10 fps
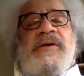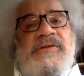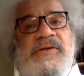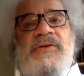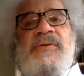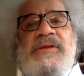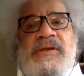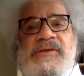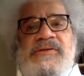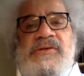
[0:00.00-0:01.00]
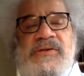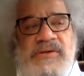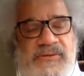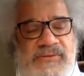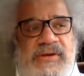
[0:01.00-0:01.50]
considering the
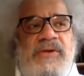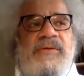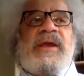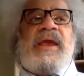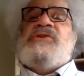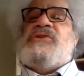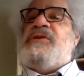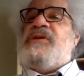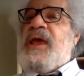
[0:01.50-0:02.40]
existence of segregation